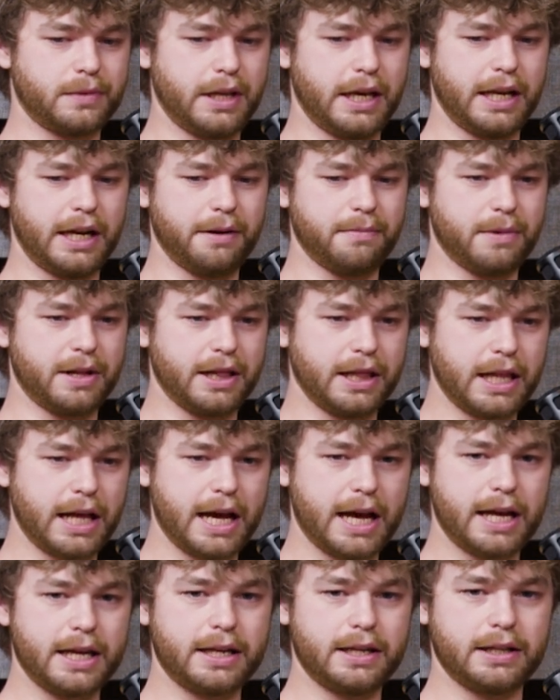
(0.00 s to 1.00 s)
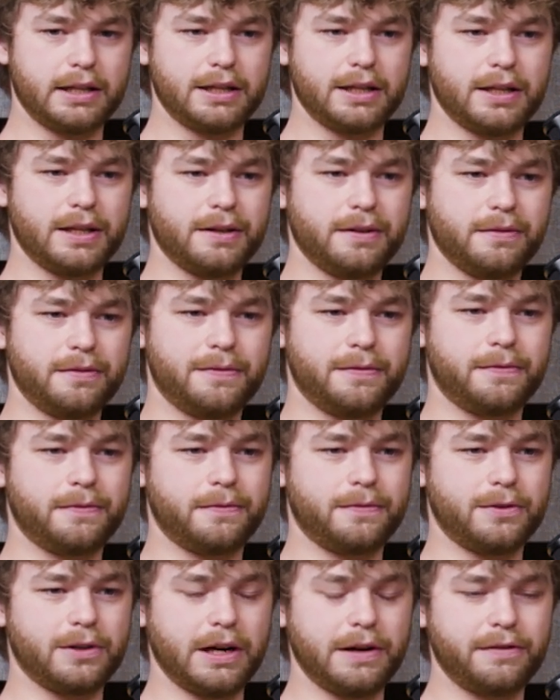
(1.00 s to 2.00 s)
And I'm glad
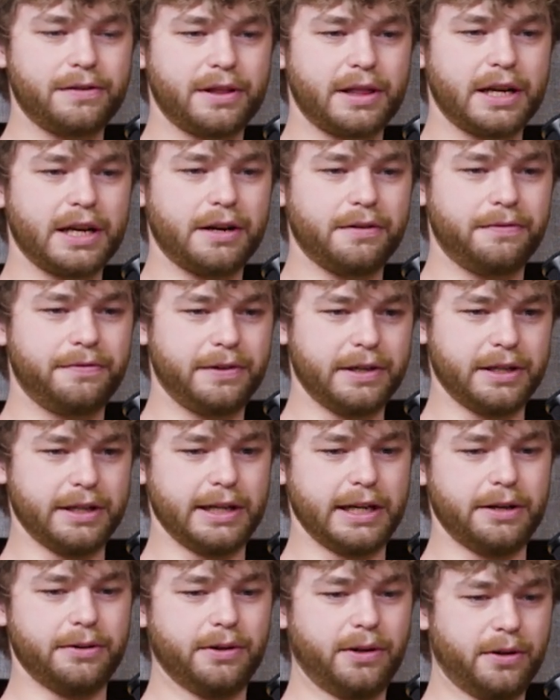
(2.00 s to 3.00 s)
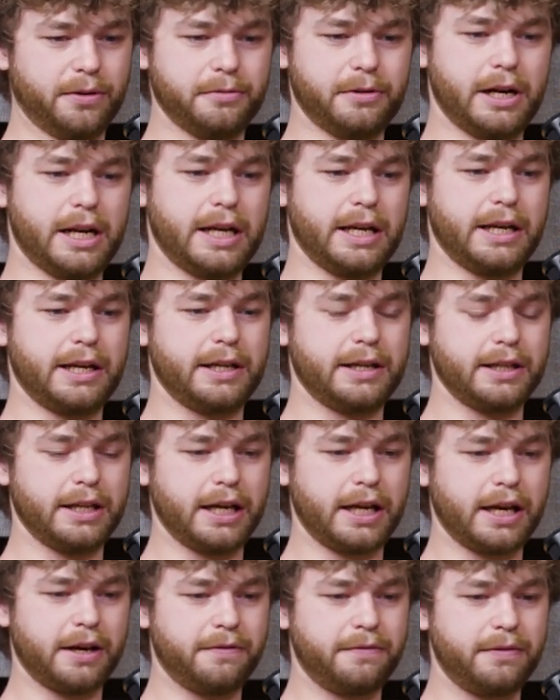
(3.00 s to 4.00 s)
for everything I've figured out already.
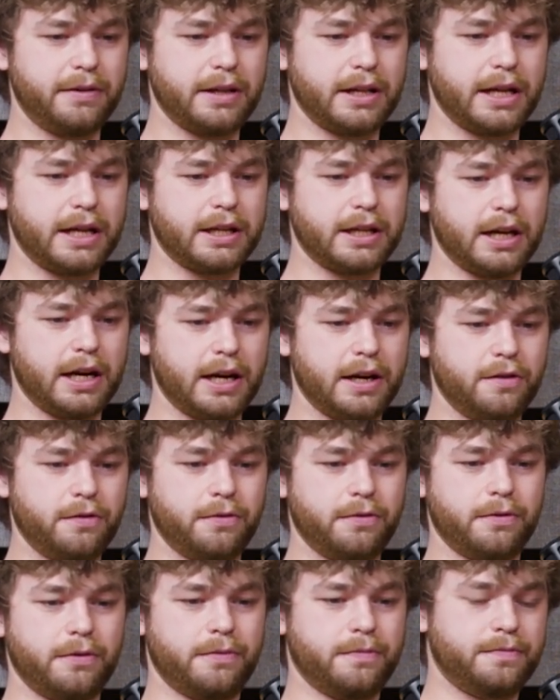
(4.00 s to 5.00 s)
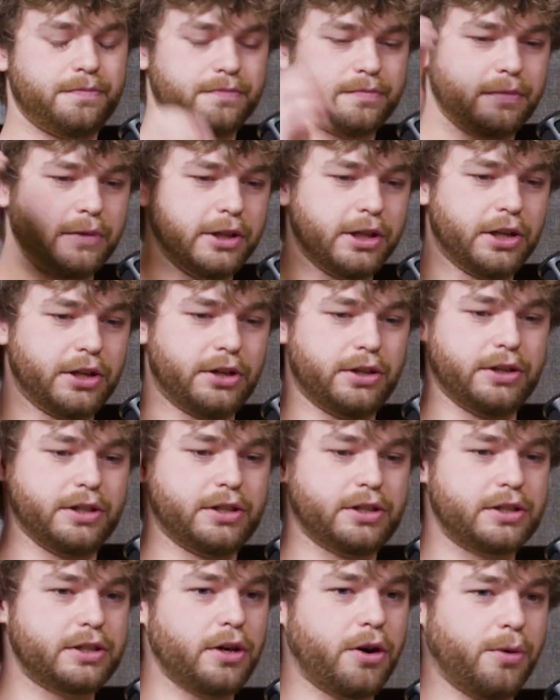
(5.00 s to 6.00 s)
Like, I feel like I've learned
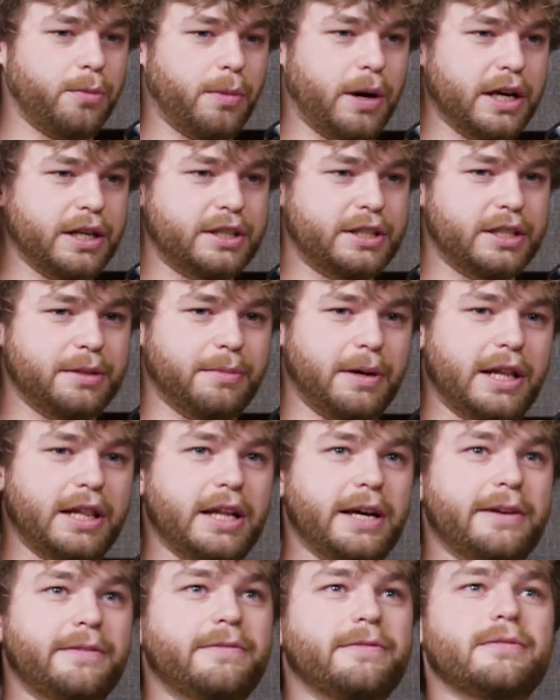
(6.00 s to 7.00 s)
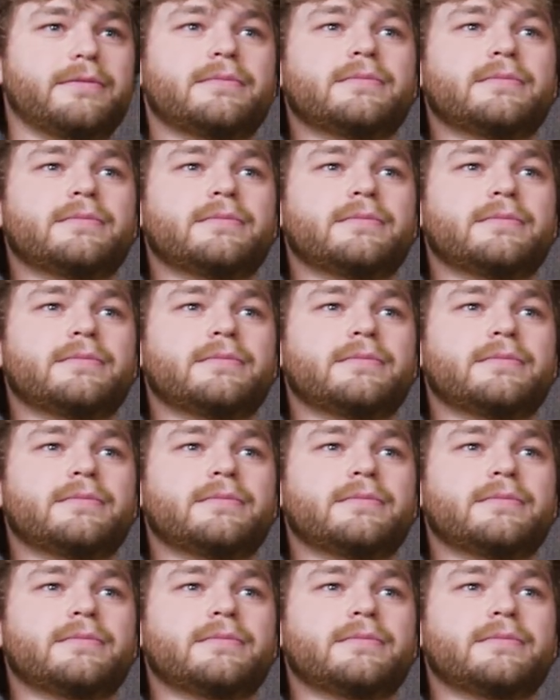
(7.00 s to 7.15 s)
so much in my life.